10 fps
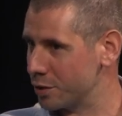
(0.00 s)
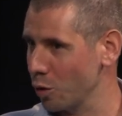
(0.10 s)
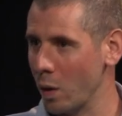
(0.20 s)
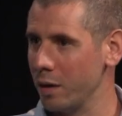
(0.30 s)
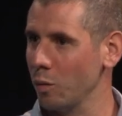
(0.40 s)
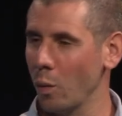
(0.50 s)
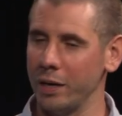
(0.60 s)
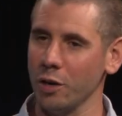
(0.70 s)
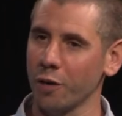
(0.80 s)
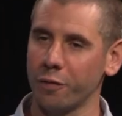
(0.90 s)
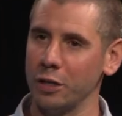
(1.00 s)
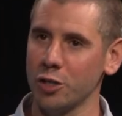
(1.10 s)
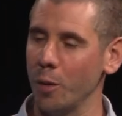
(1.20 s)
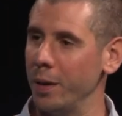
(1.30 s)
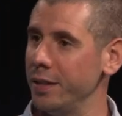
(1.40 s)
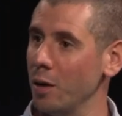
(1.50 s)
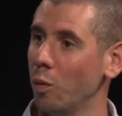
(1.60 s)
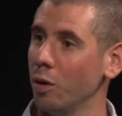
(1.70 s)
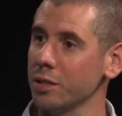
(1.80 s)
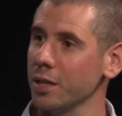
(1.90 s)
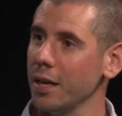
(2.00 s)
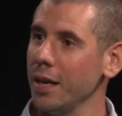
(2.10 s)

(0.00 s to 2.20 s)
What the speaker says: So when you go for a job and they want